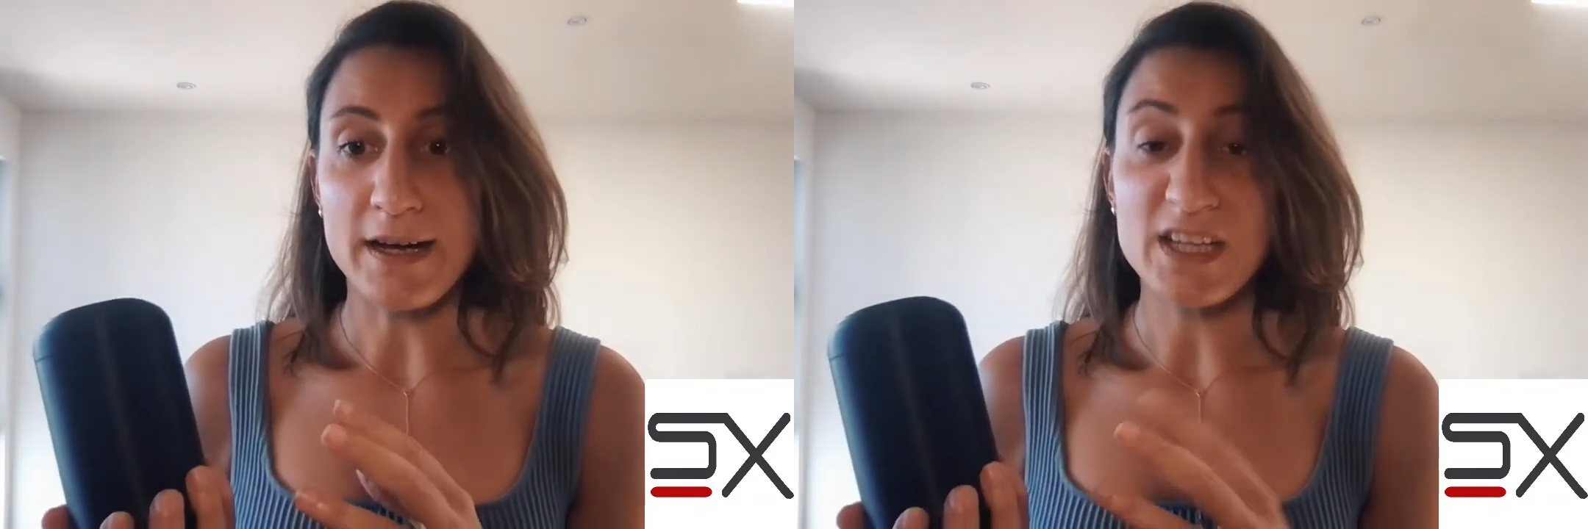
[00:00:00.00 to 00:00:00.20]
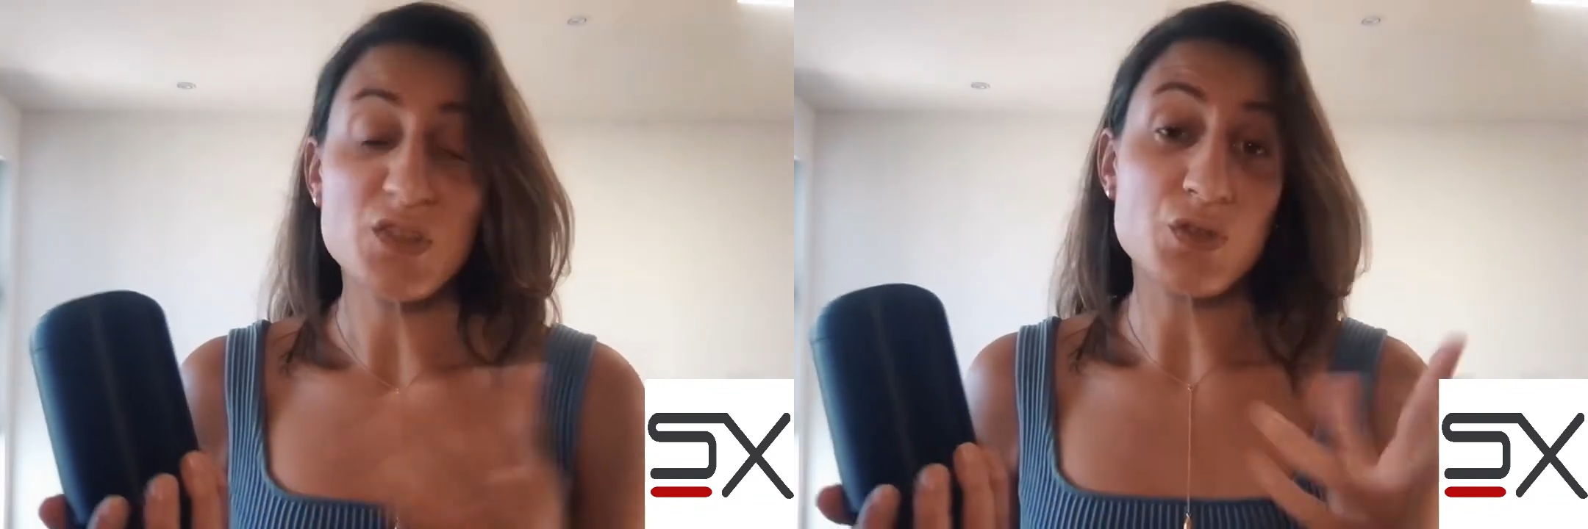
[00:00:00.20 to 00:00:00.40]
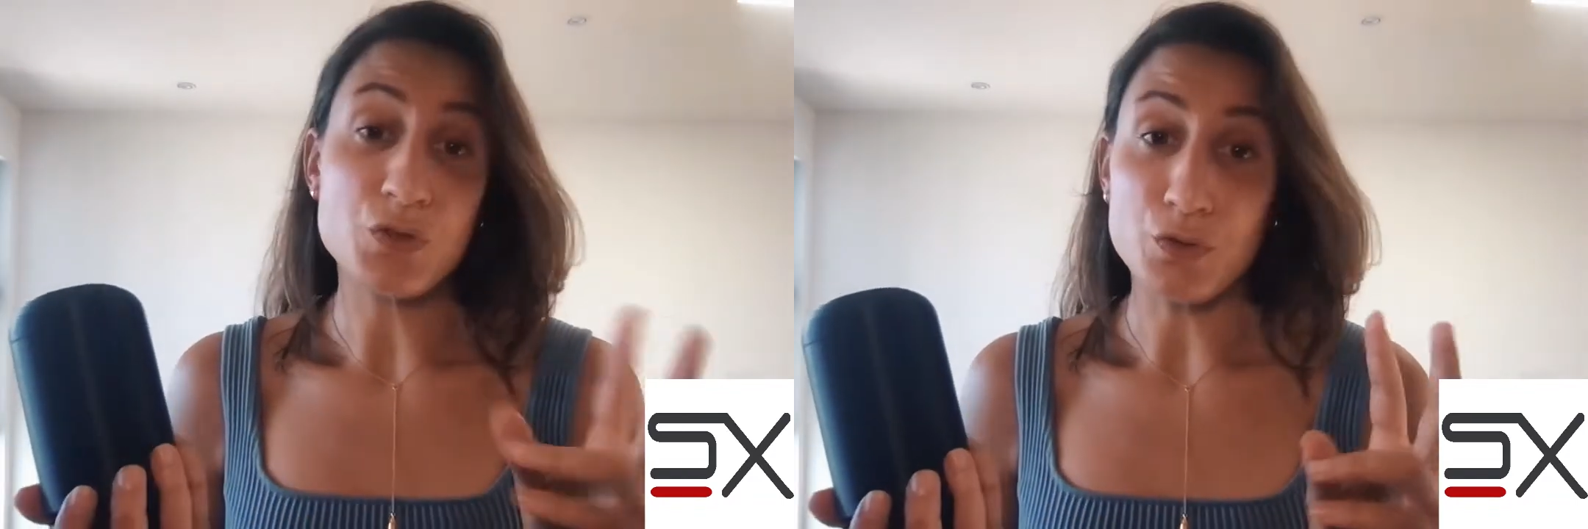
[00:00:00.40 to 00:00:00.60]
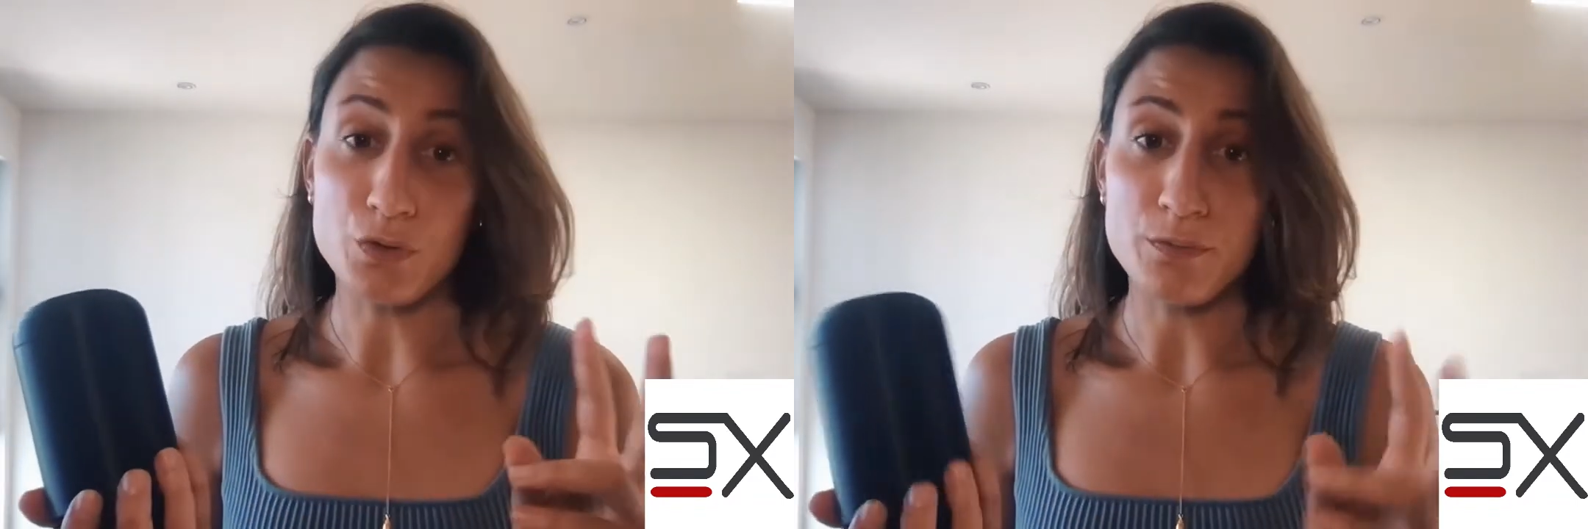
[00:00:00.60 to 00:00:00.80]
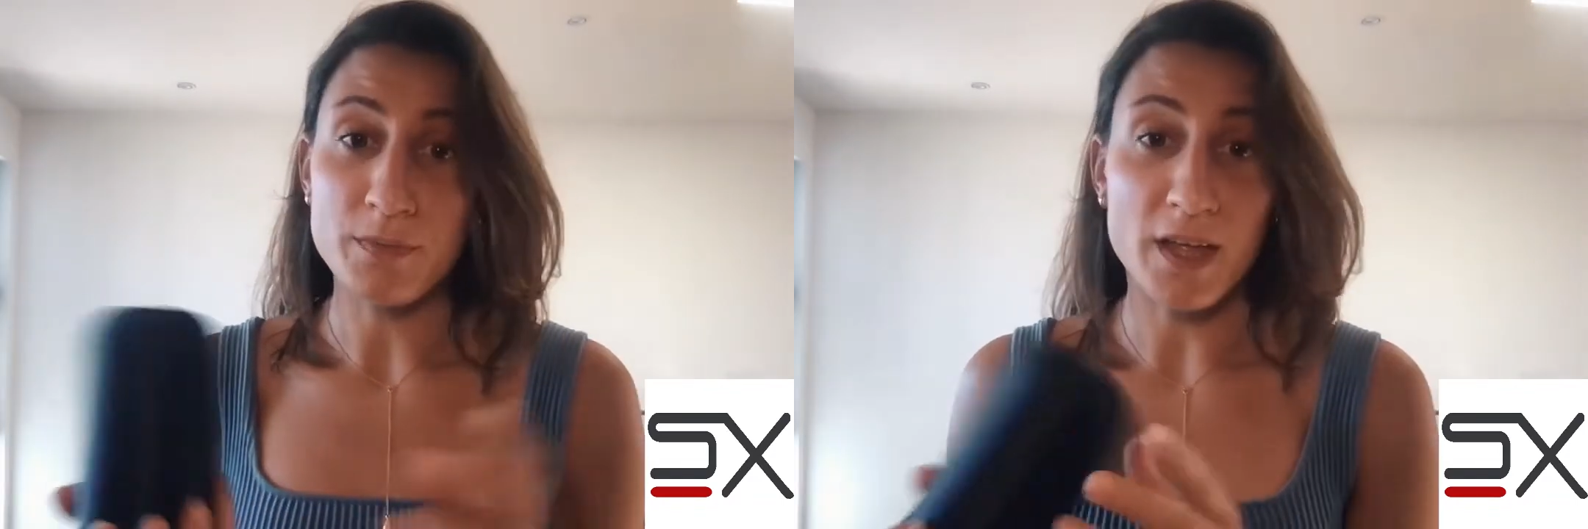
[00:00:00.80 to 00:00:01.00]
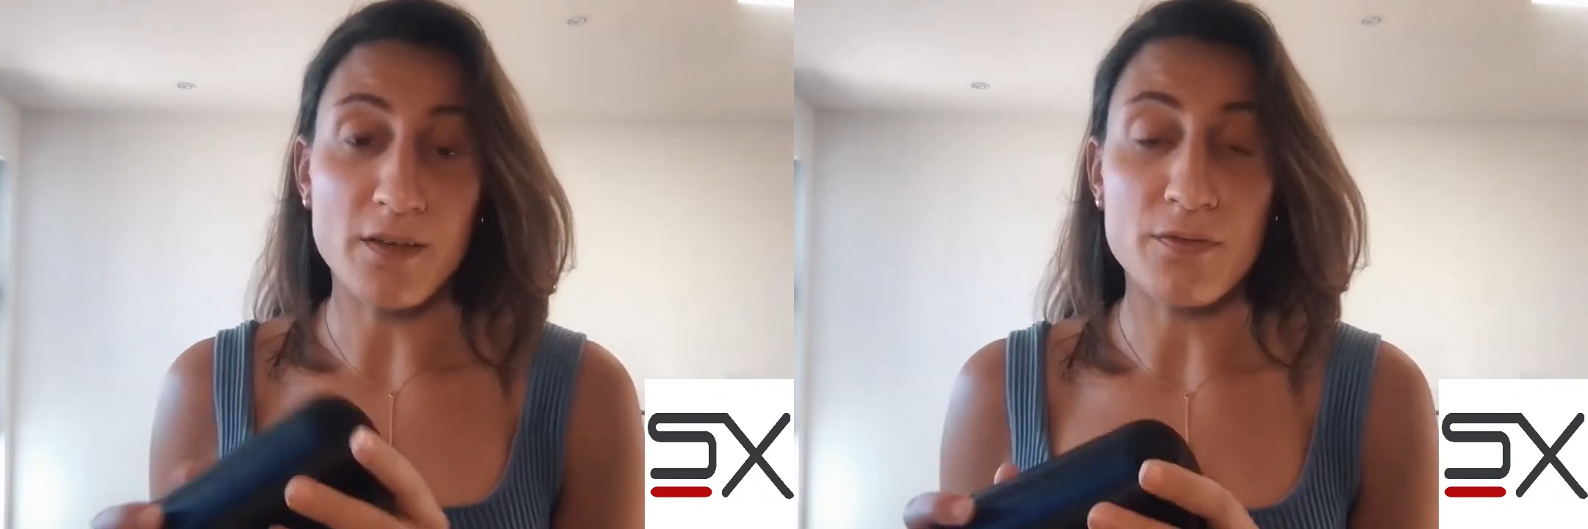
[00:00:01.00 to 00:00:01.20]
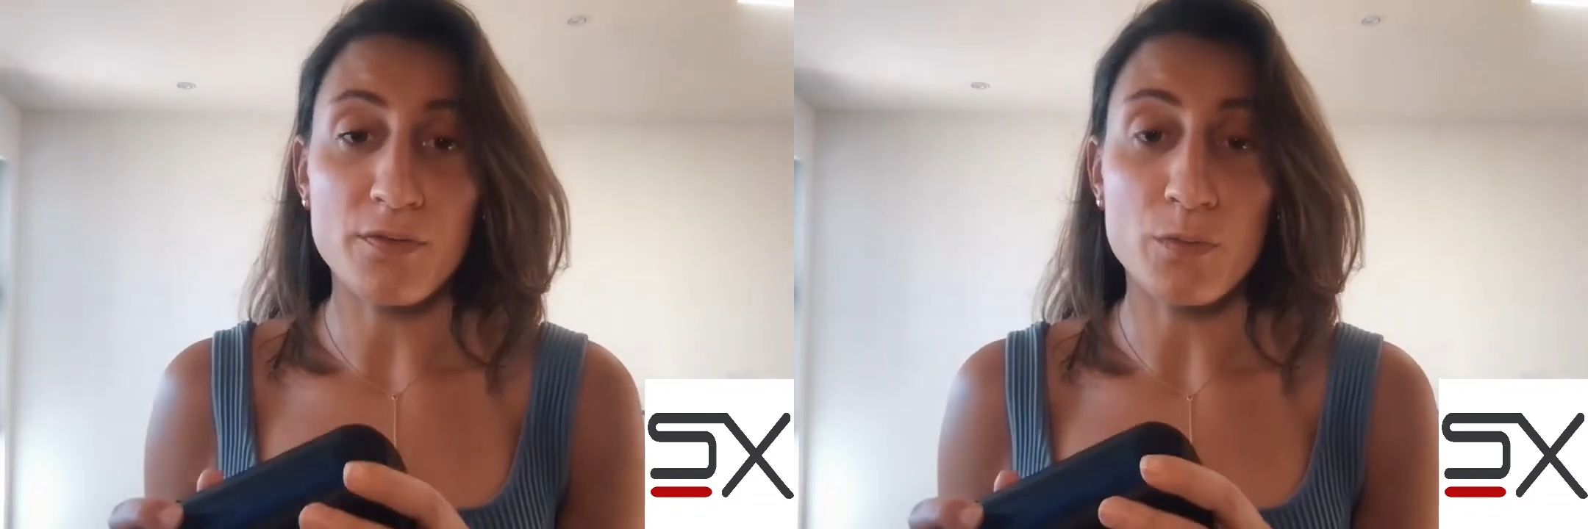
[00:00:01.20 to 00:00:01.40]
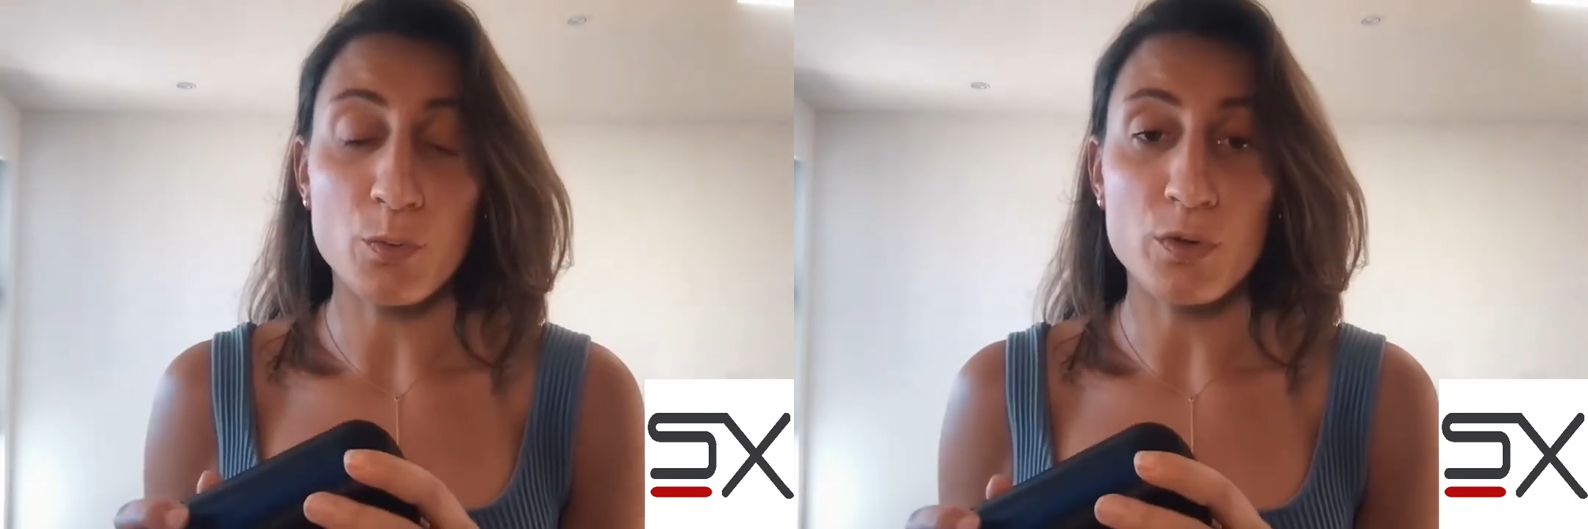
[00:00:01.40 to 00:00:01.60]
issue
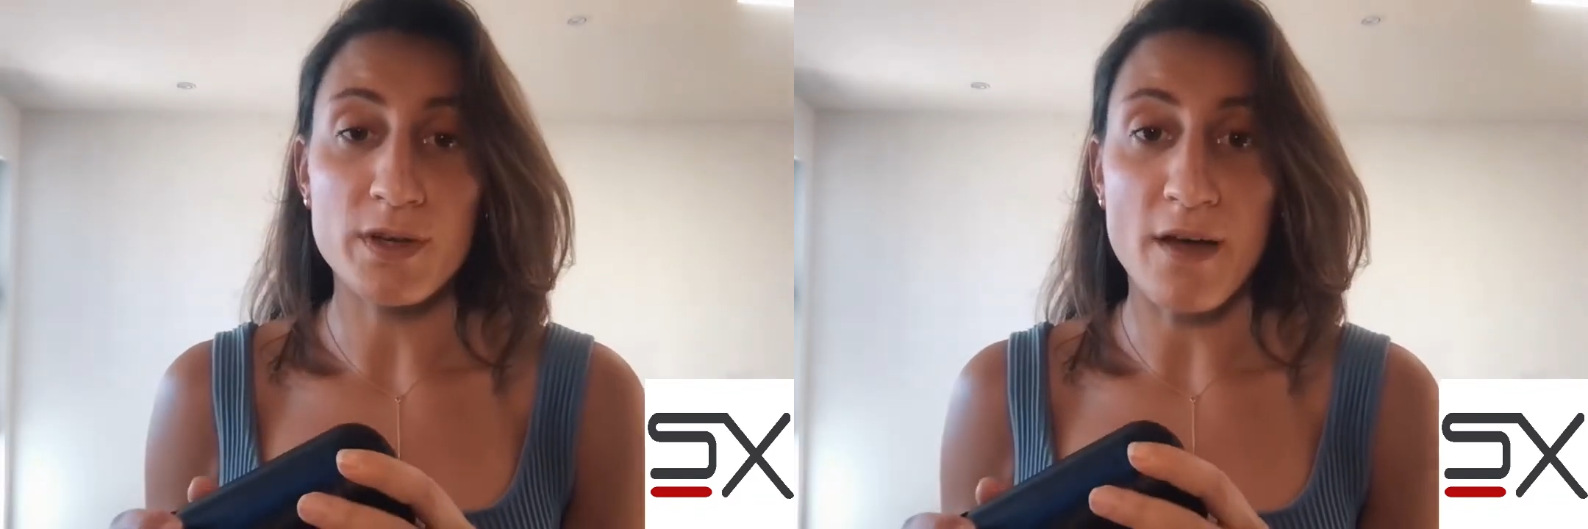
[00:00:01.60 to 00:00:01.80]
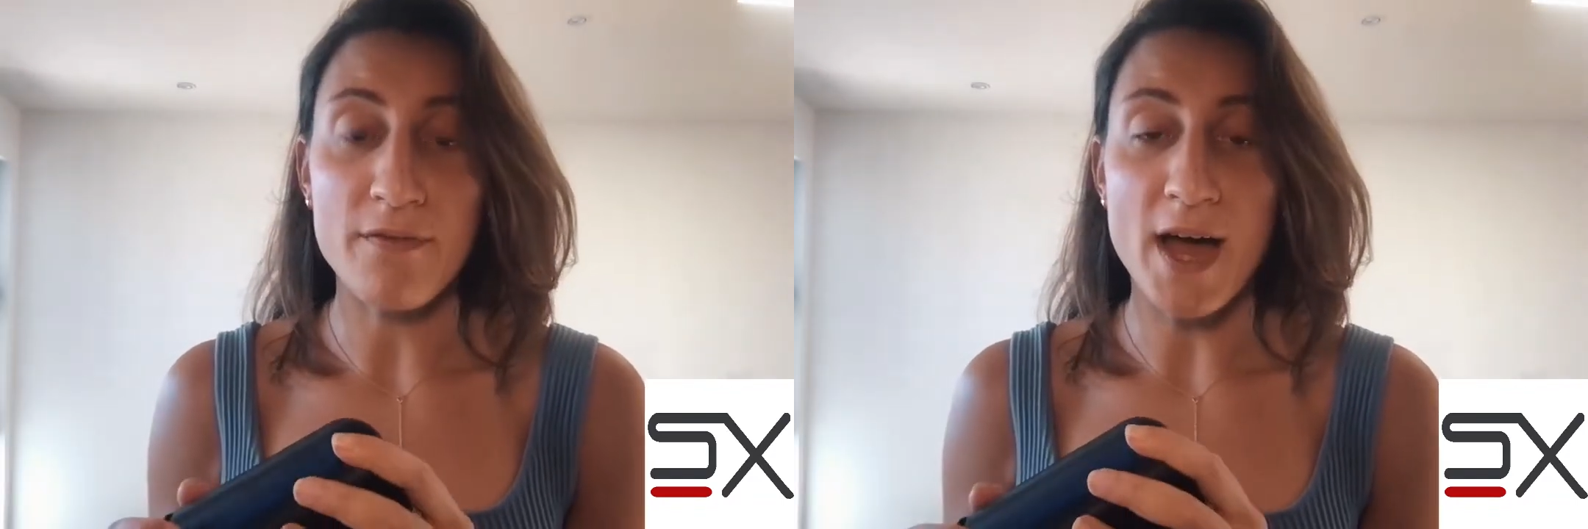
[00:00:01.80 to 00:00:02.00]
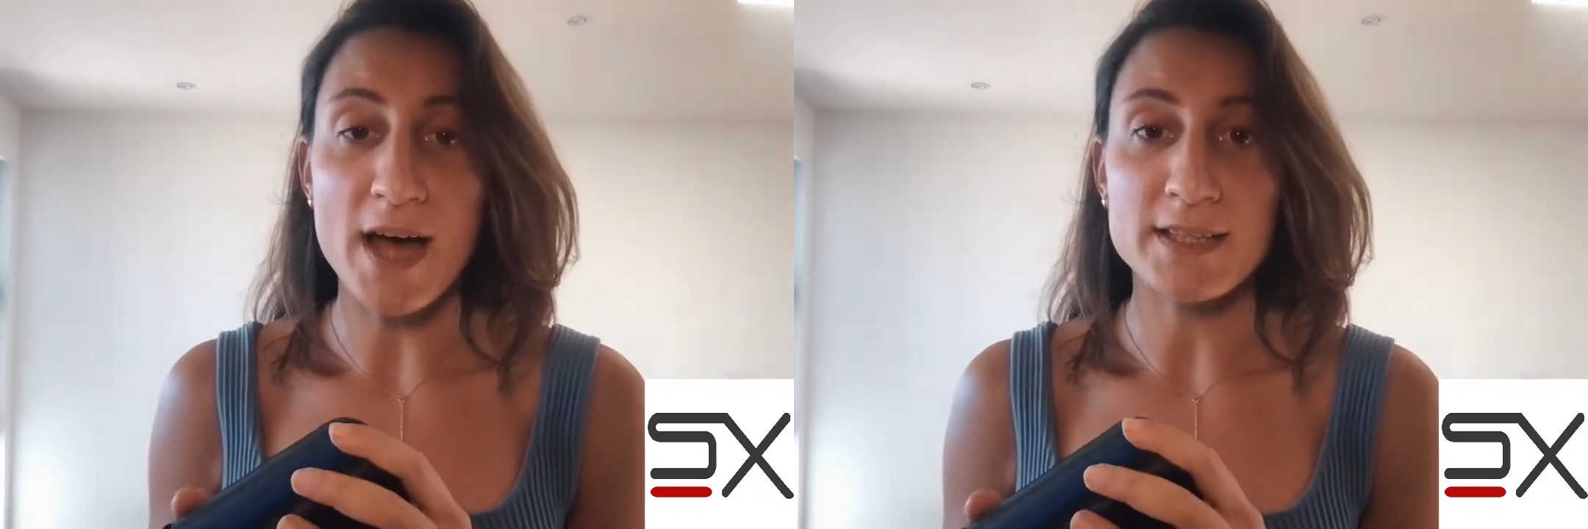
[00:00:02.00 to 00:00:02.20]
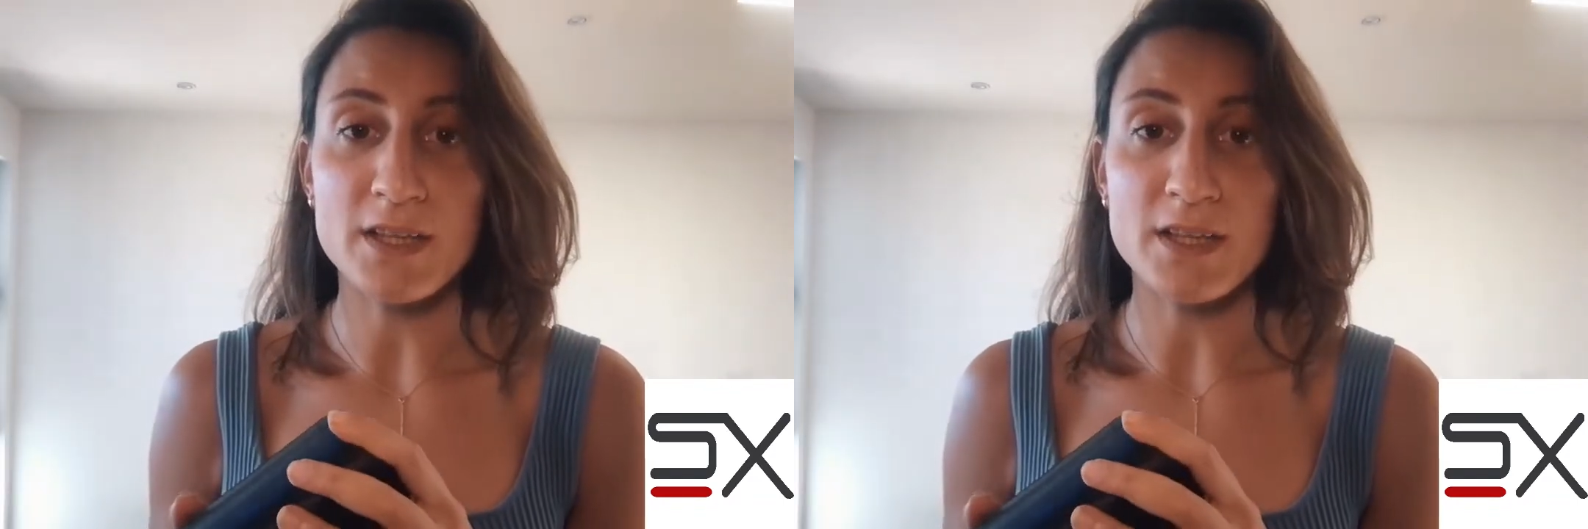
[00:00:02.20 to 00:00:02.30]
if we wouldn't have had